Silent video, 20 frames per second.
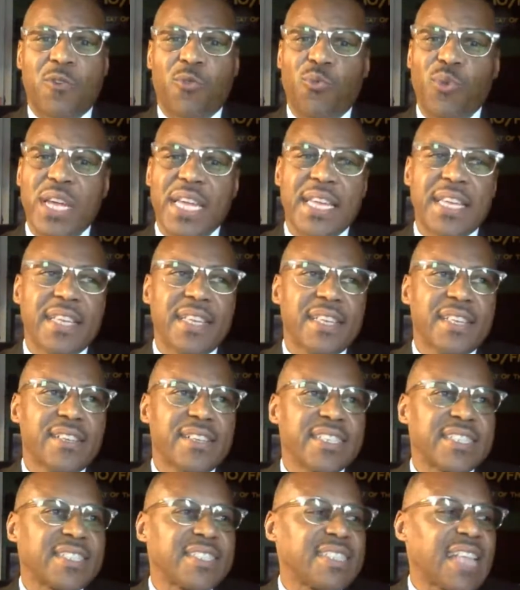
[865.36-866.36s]

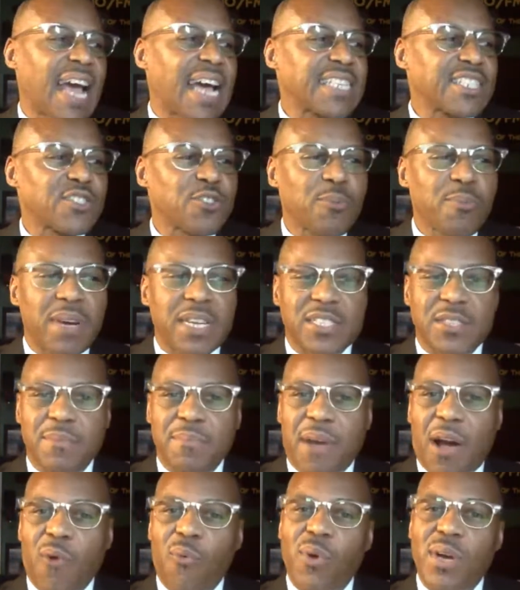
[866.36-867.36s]
It's not so much
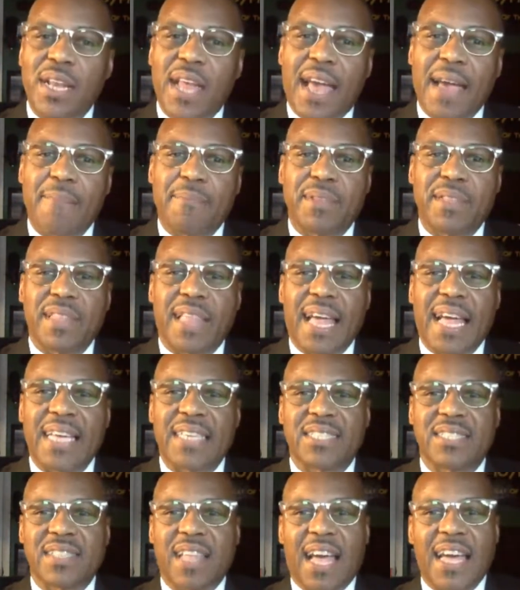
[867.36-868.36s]
about what happened
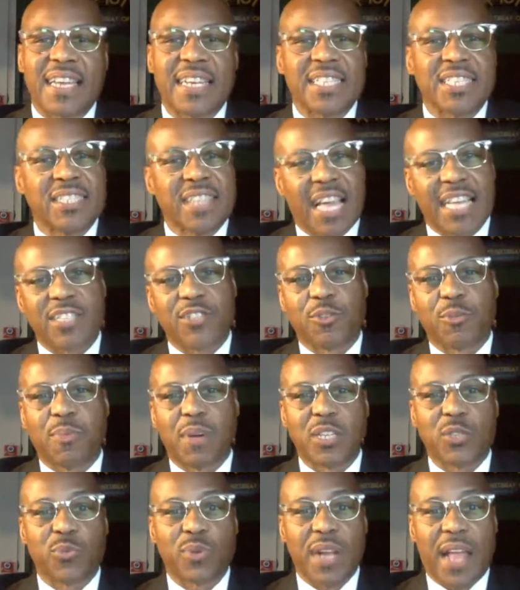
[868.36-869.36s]
last night. It's not so
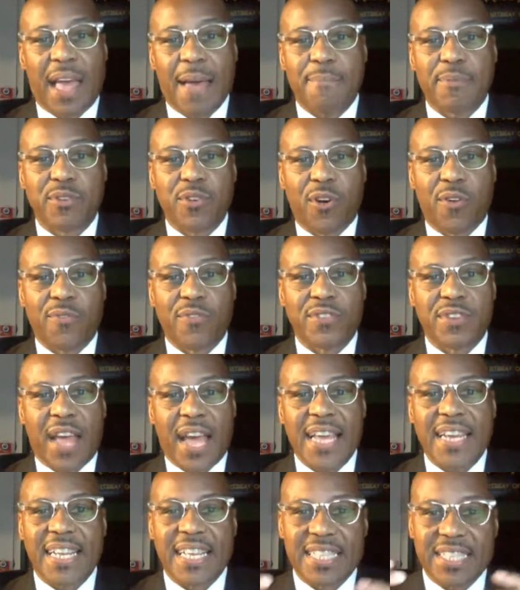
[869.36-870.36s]
much what happened
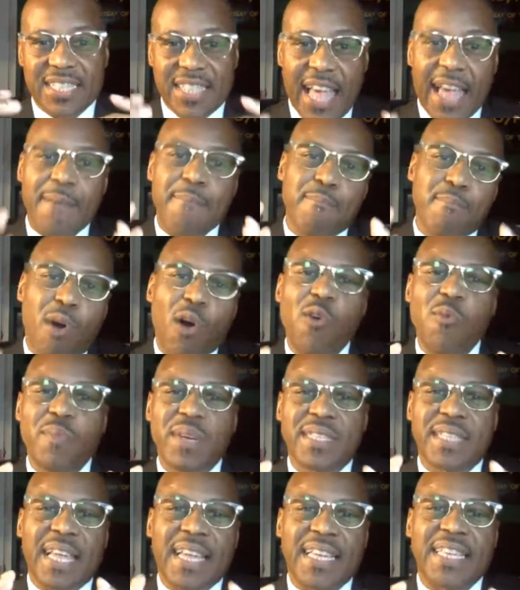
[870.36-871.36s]
overnight. It's that
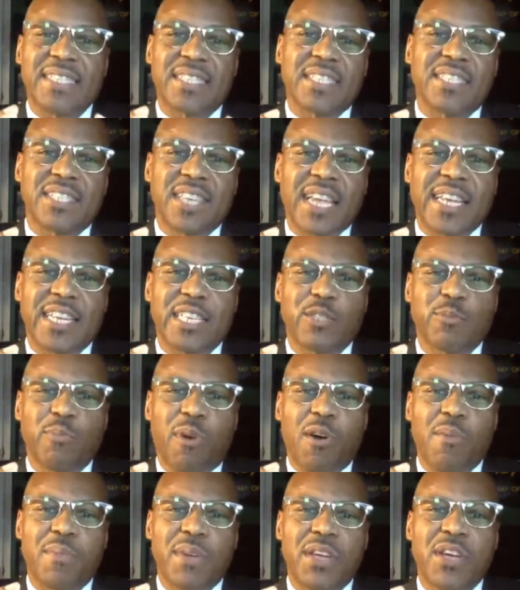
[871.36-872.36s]
moment, that instantaneous
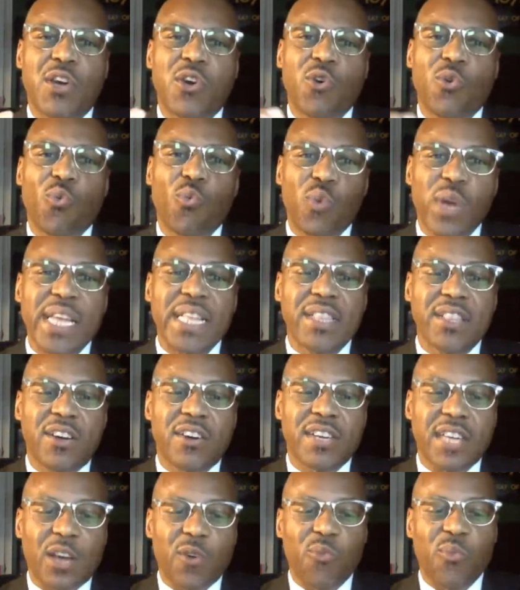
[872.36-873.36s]
moment, we
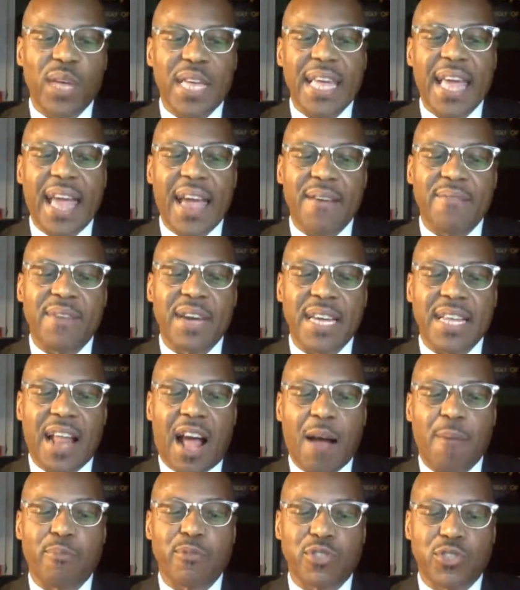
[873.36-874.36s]
look and we have an
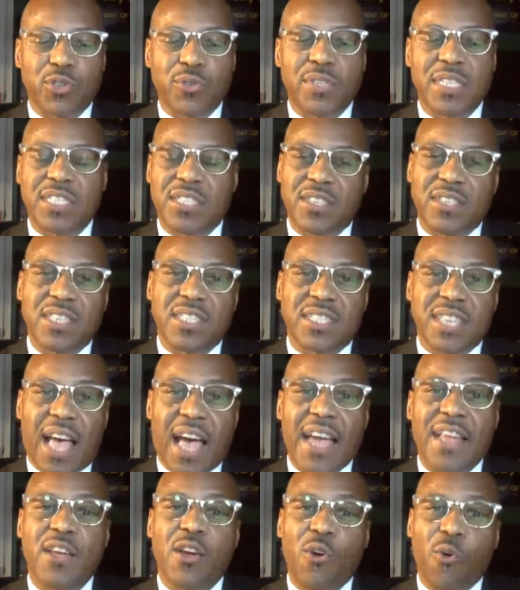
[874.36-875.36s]
opportunity to
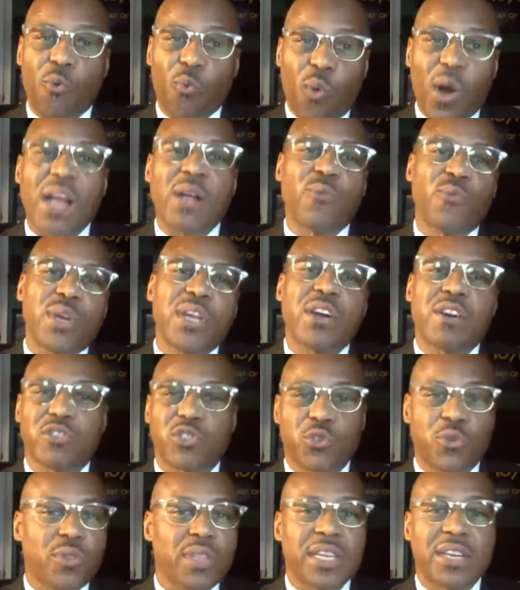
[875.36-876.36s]
decide what we are
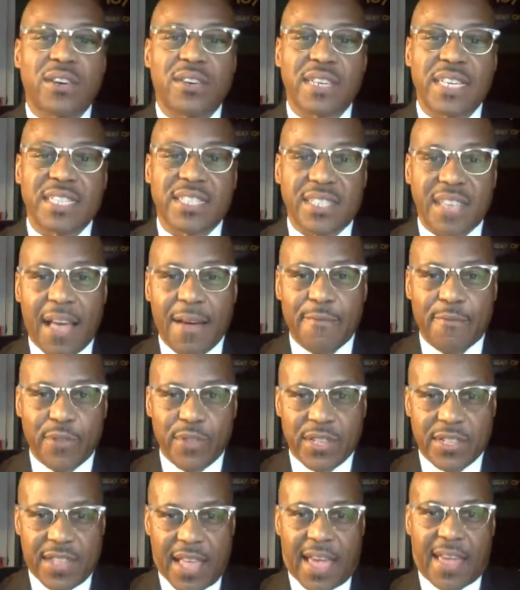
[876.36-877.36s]
truly going to accept
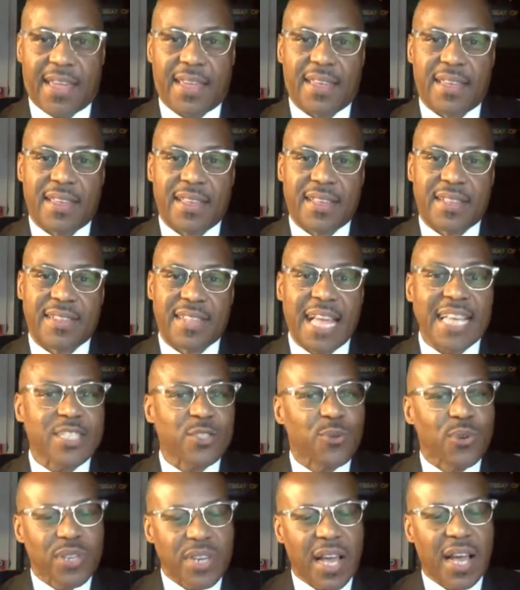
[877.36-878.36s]
for the day.
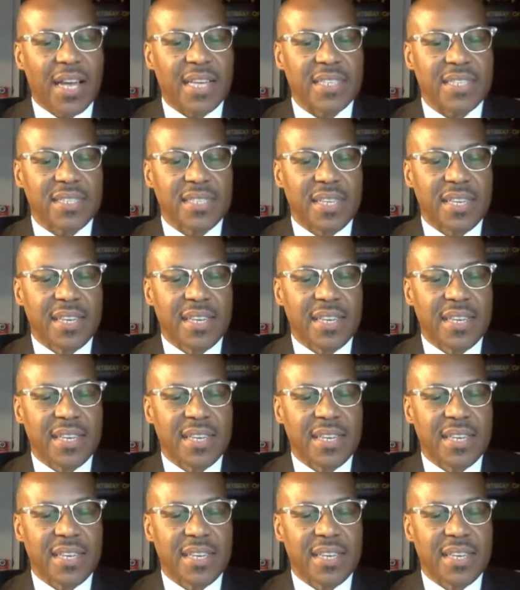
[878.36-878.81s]
That's on us.